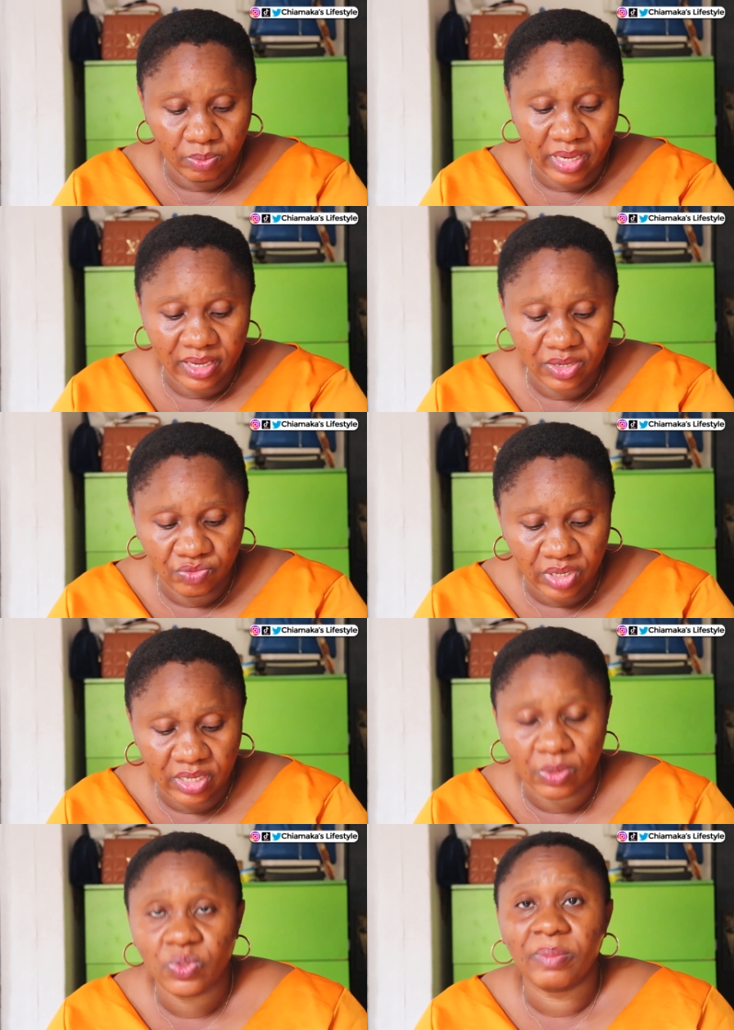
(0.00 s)
on my head right
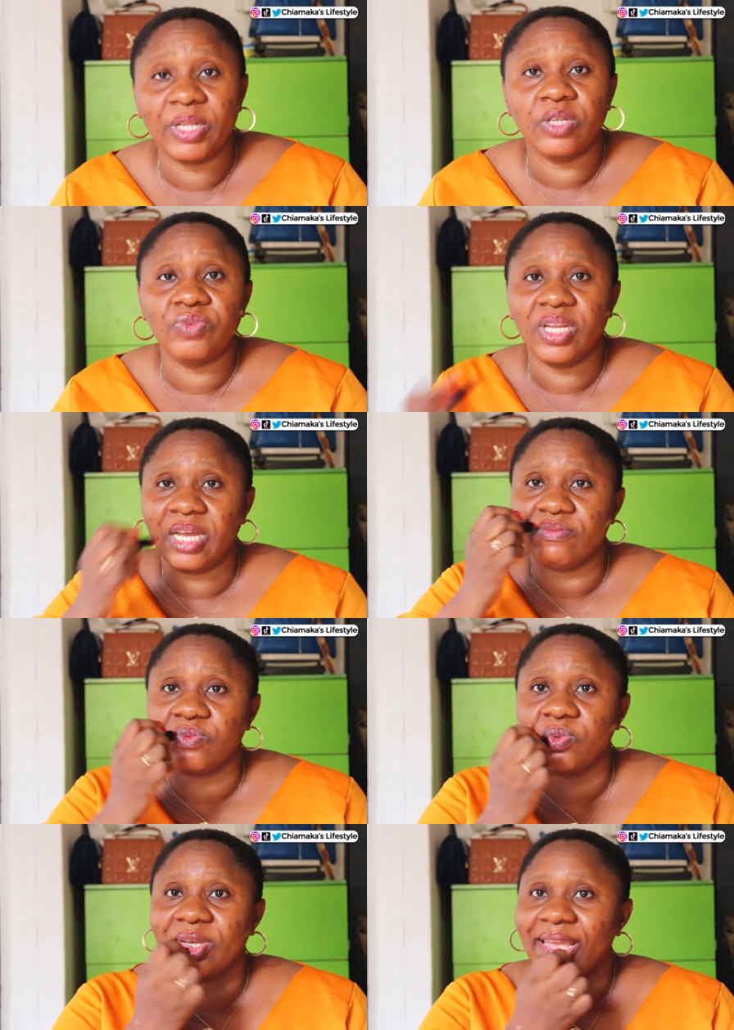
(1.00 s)
now. So I might not really have
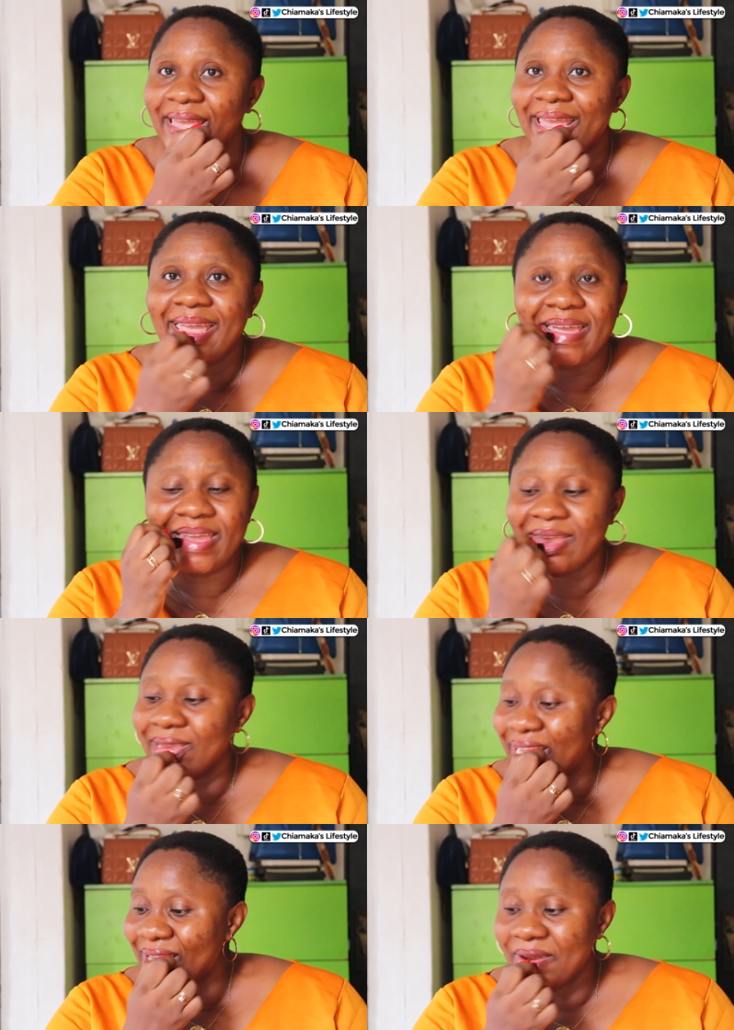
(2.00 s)
to
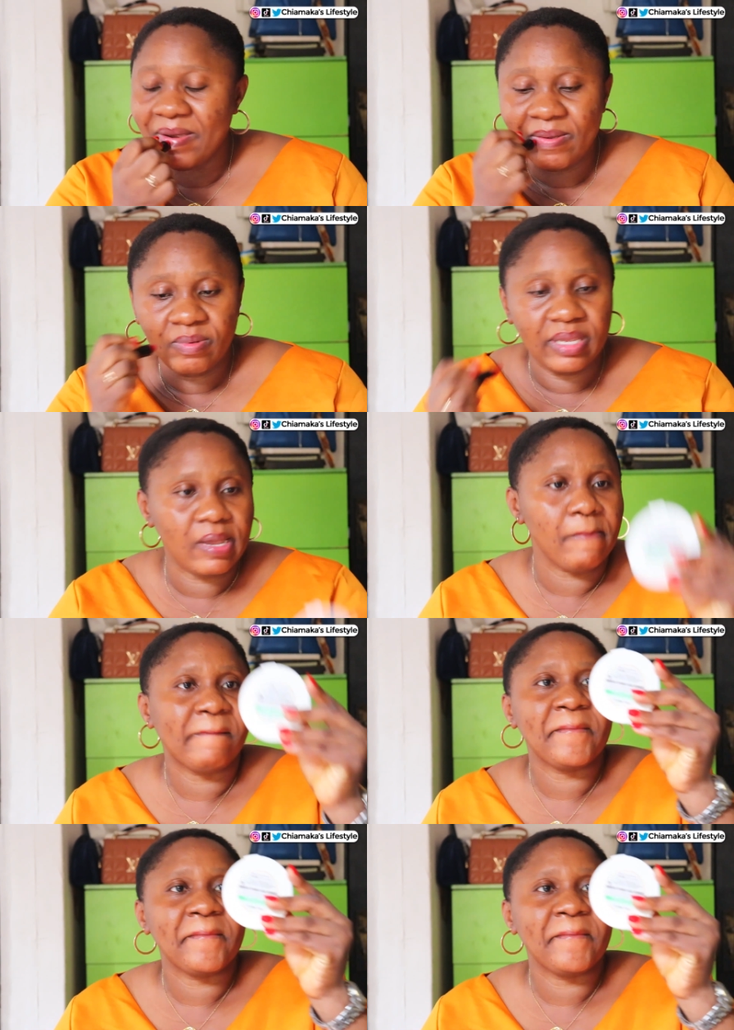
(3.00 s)
wear it.